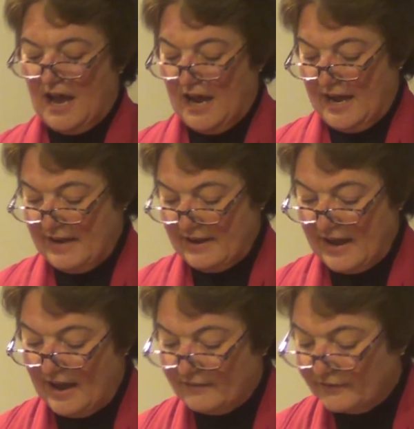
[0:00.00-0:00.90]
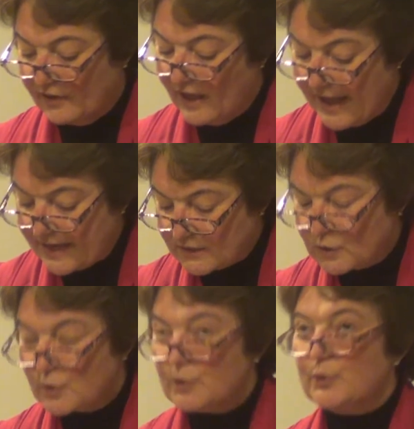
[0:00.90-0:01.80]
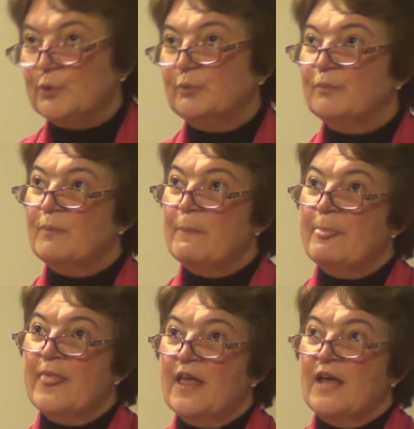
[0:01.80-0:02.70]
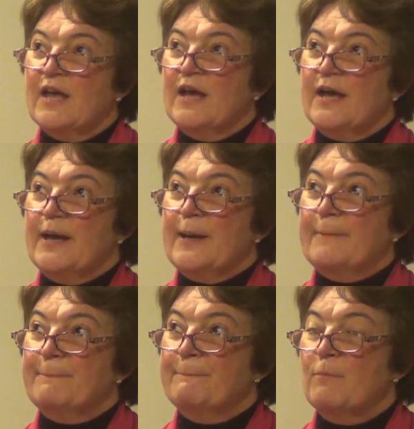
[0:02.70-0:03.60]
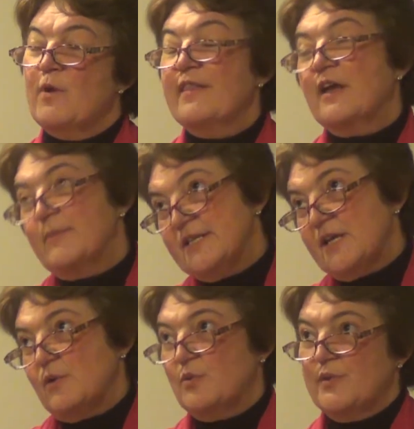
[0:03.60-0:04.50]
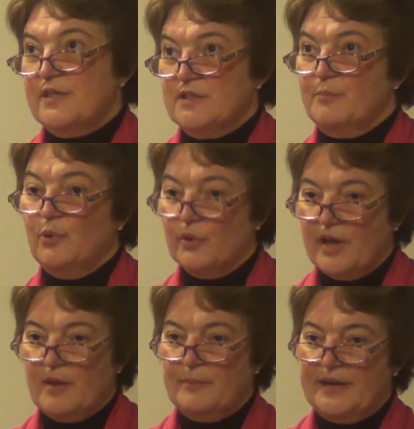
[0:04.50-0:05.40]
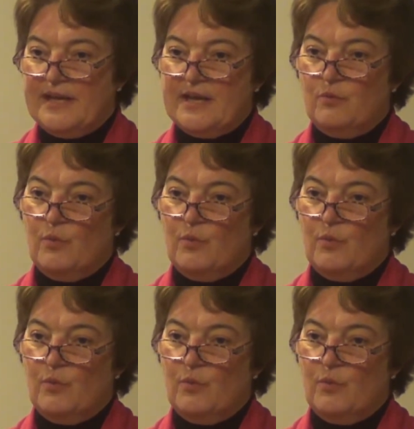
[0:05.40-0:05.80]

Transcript: I have clients who, one of the companies I work with is a pool company.